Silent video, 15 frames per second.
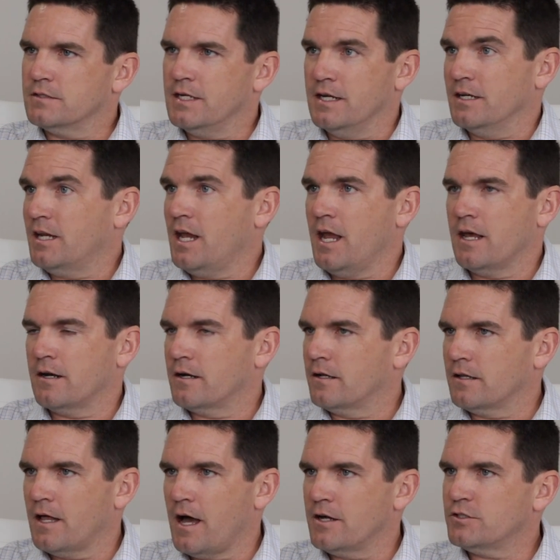in Canada
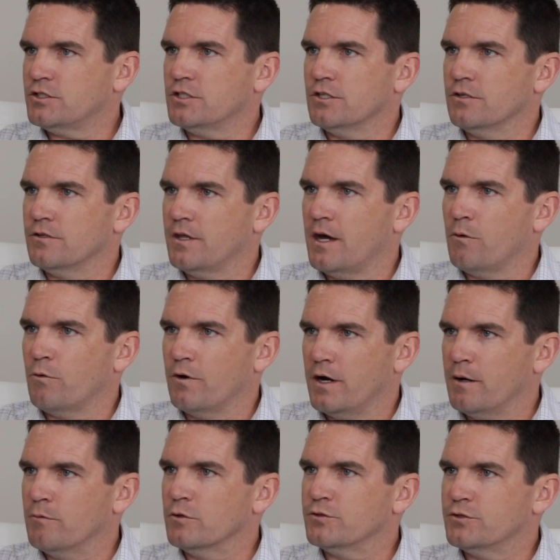last year that were
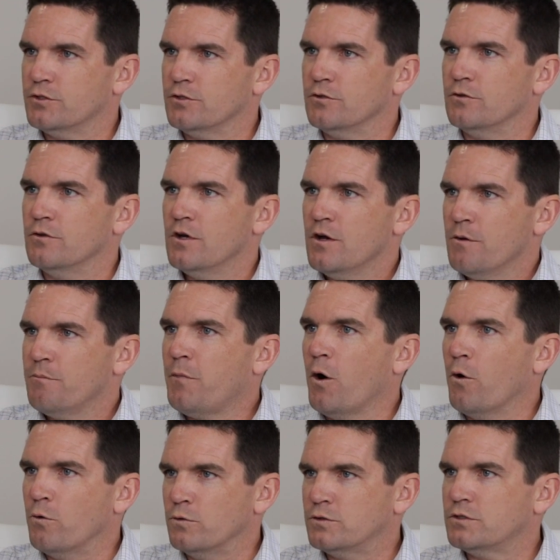able to
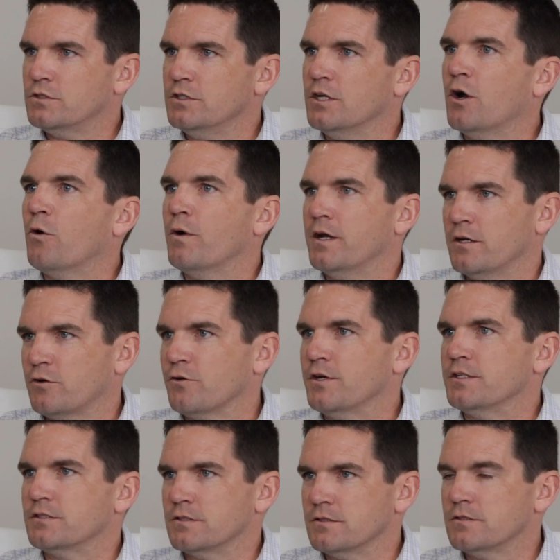post,
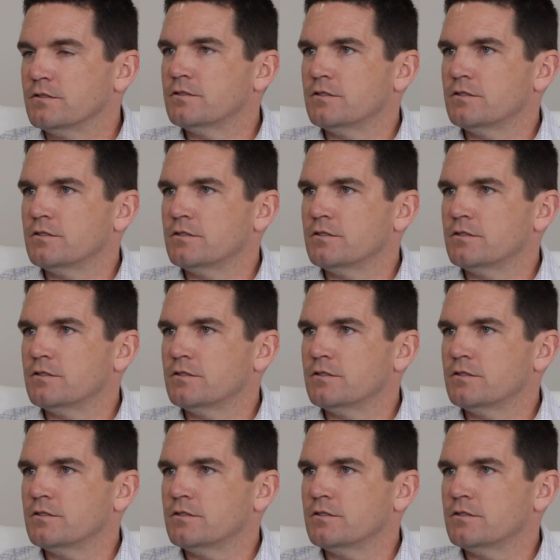increases.